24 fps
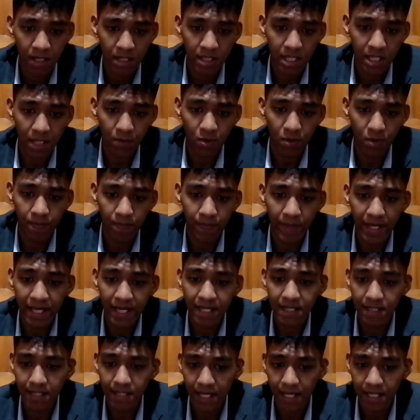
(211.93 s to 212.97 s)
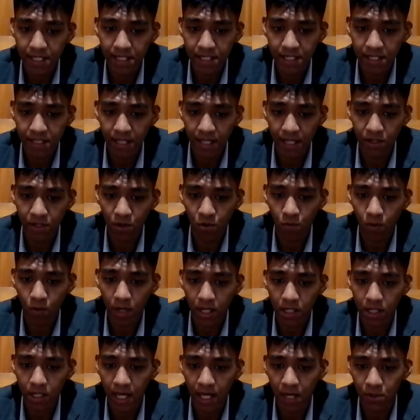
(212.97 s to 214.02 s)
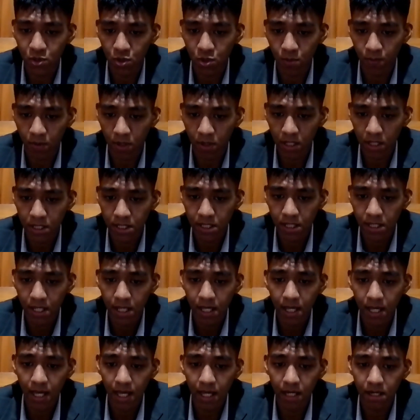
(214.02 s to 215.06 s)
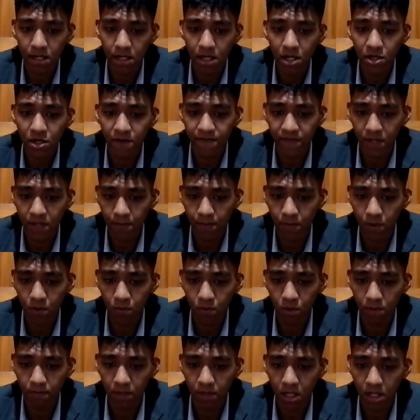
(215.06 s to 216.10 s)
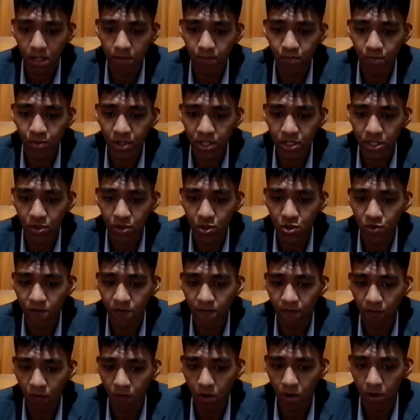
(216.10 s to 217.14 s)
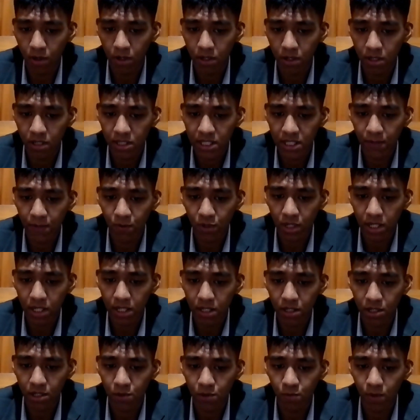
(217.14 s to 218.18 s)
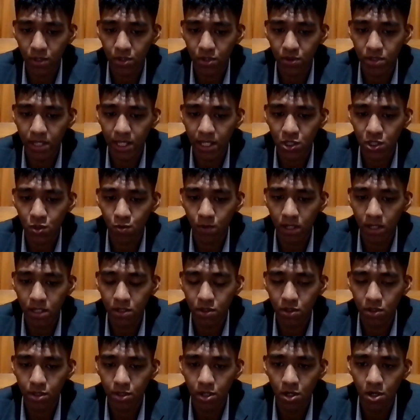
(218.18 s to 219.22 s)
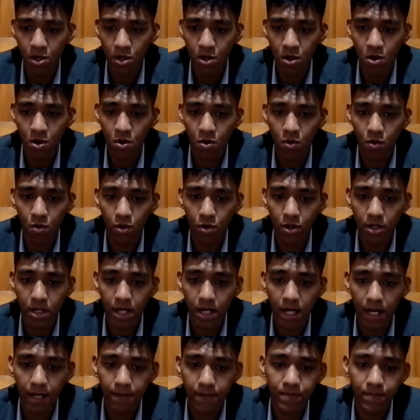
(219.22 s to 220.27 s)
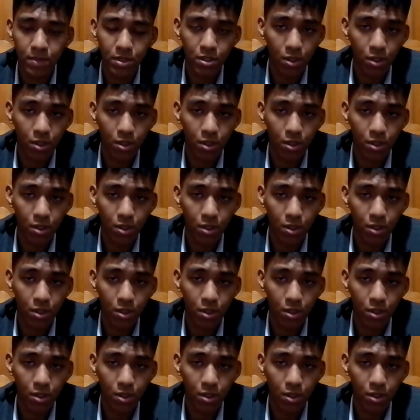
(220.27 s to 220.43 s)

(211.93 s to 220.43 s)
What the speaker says: They were paid less than their white counterparts, and none of them would become prisoners of war. They were killed whether they surrendered or not.